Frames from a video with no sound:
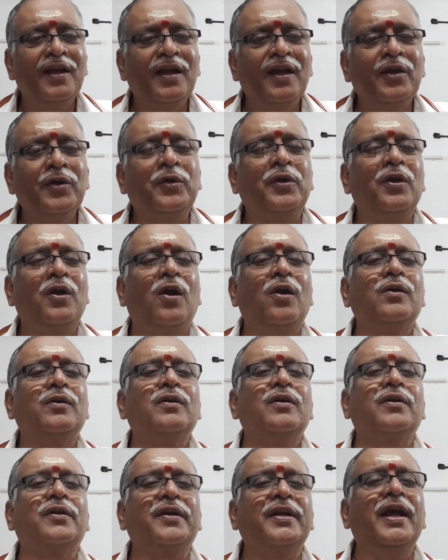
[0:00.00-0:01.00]
you
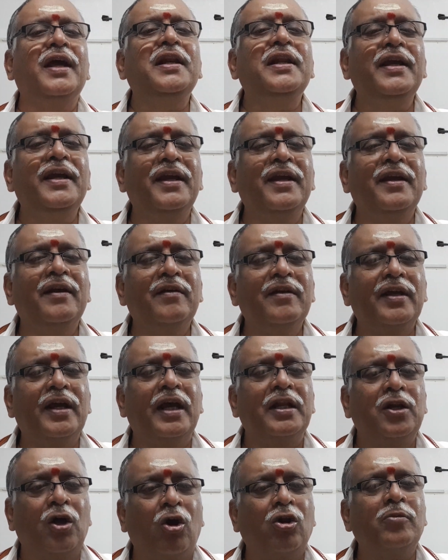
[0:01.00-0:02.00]
cannot really,
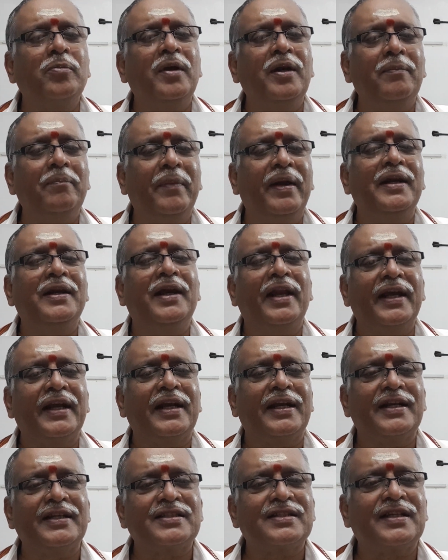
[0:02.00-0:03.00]
a normal man
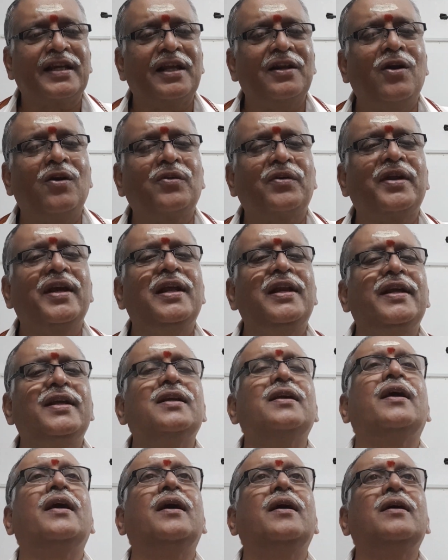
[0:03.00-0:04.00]
like us cannot
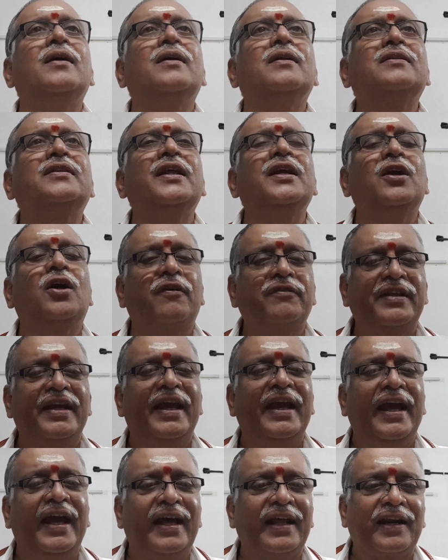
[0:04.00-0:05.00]
really think of
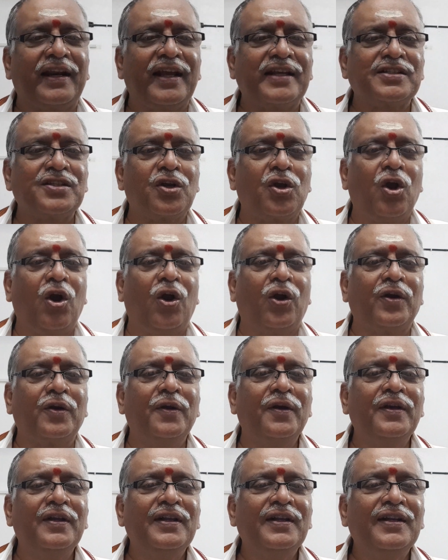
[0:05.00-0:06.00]
the air as a god
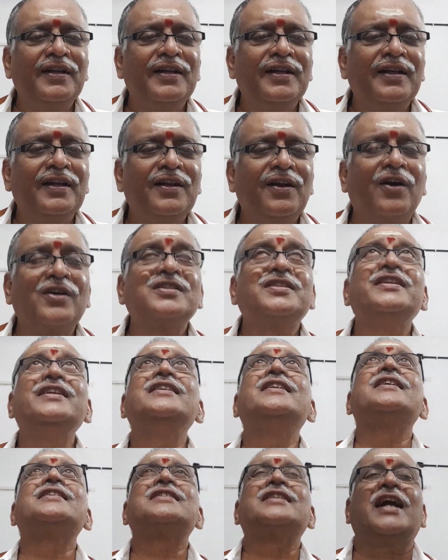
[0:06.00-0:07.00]
or see
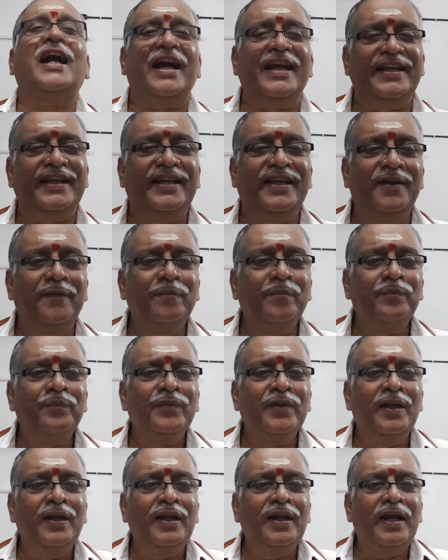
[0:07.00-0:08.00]
the sky.
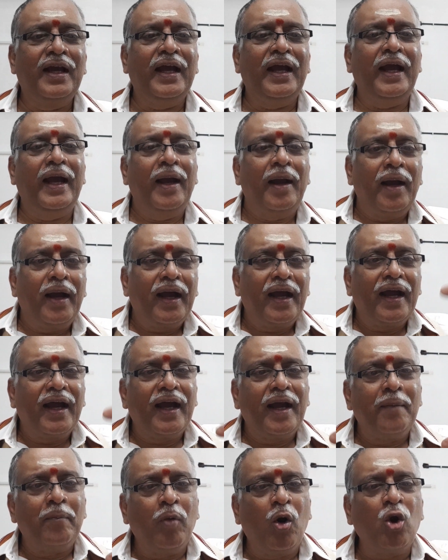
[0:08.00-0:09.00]

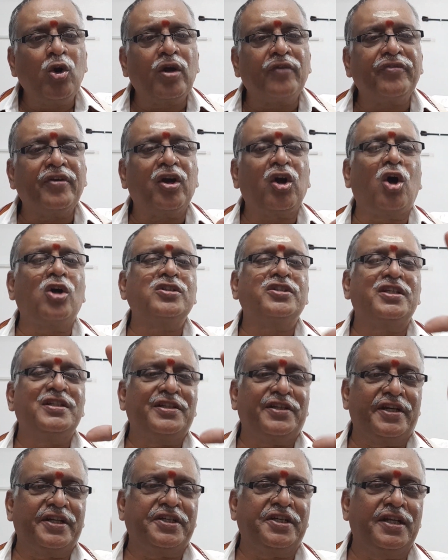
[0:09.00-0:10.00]
A mode of a
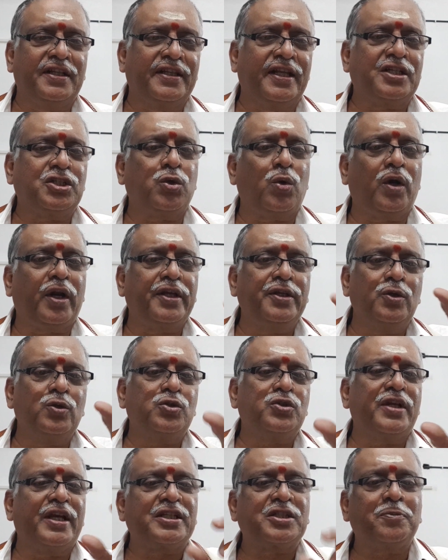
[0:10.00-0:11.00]
concentration, that's what I
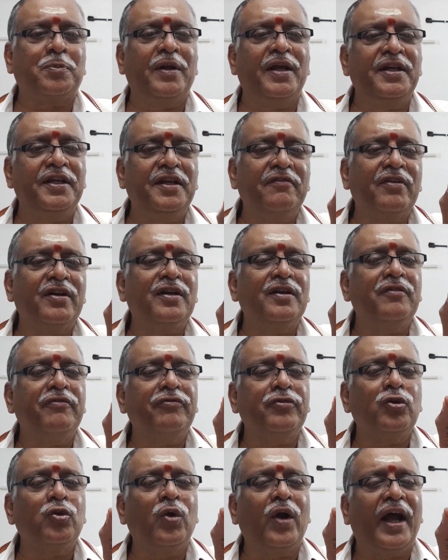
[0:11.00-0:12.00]
used to explain. Even
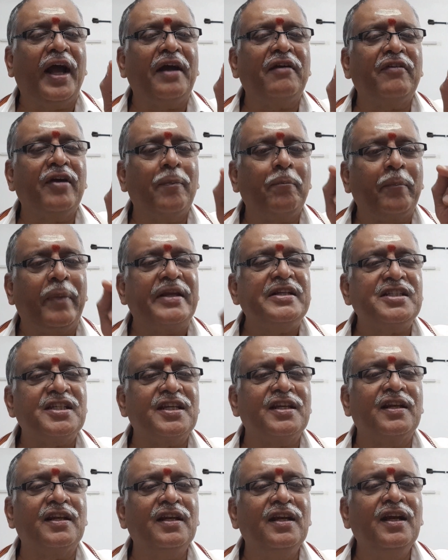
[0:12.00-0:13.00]
if you have a
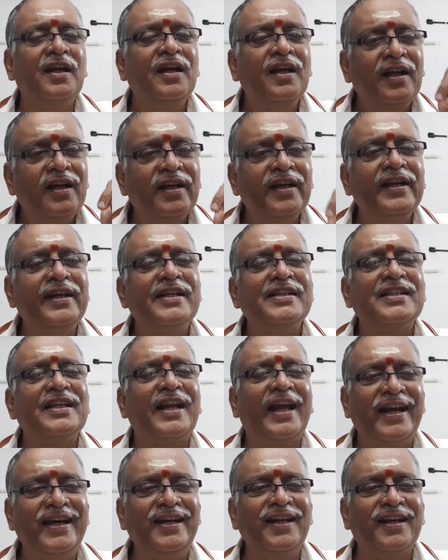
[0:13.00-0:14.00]
pencil, it is an
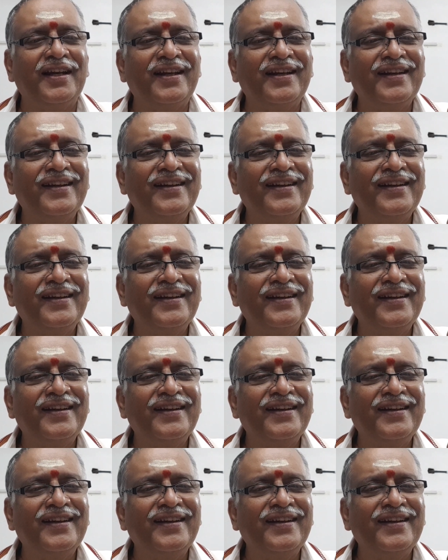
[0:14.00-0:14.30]
idol.